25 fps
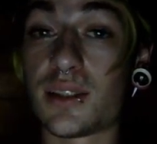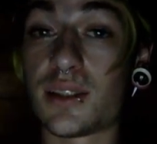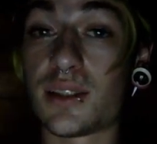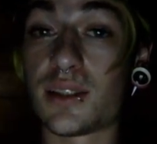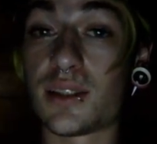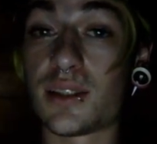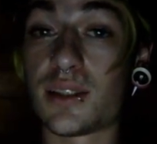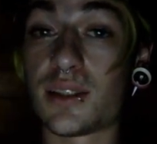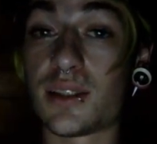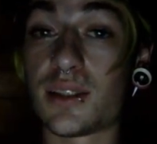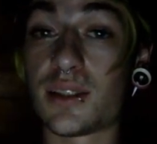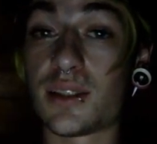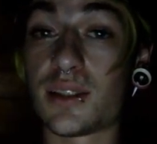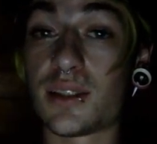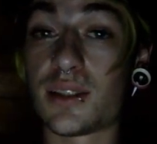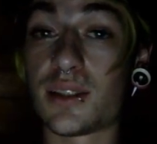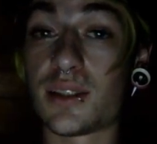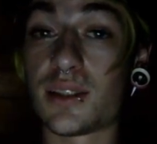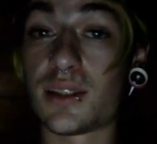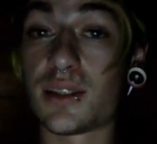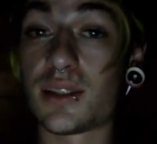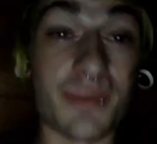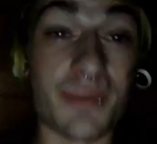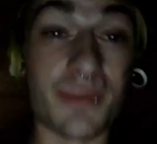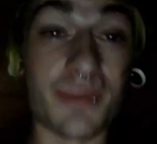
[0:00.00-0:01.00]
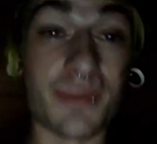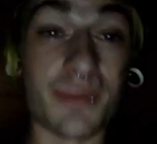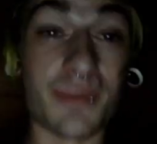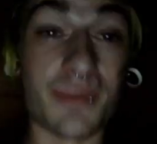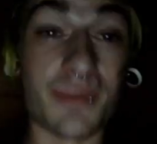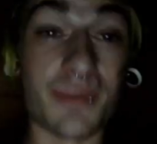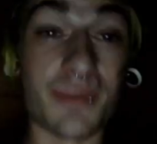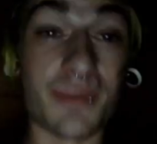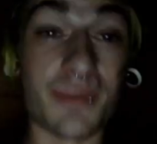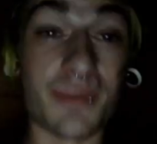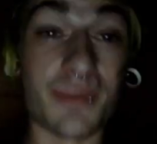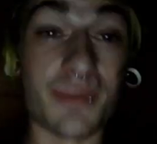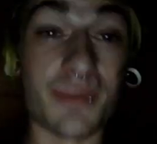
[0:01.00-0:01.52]
Italy, in
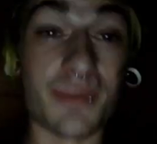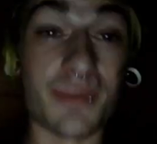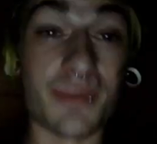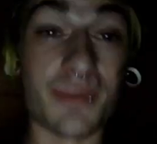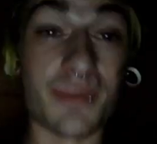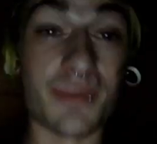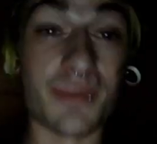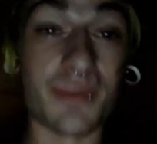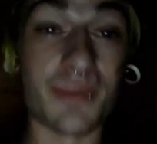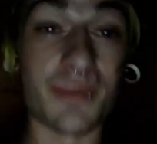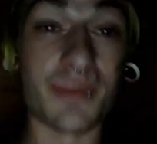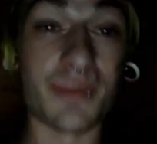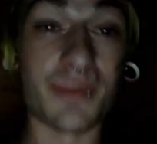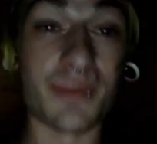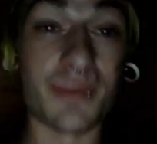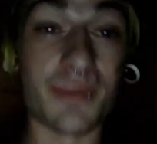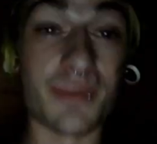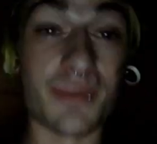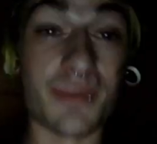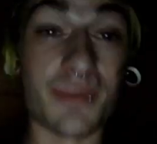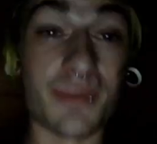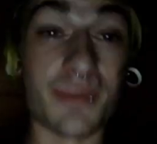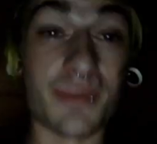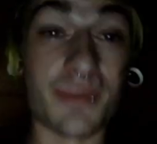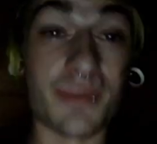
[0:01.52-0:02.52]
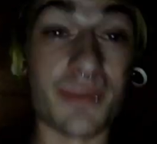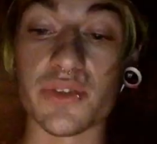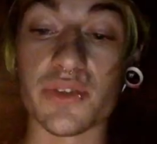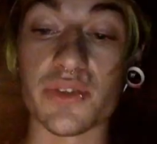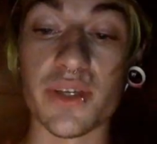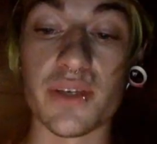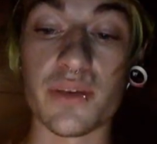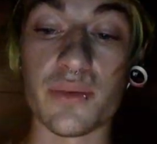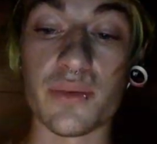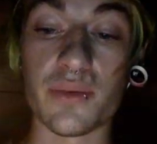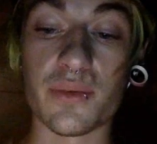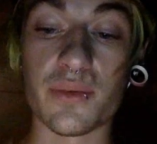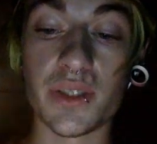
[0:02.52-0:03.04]
Milan. I don't know what strain
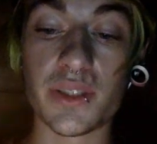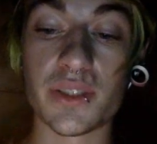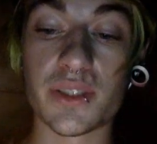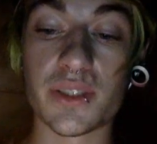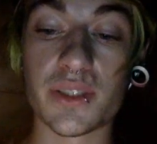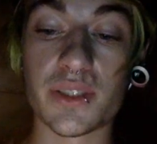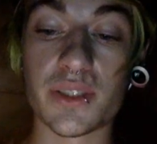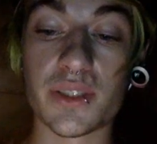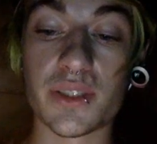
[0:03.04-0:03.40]
it was.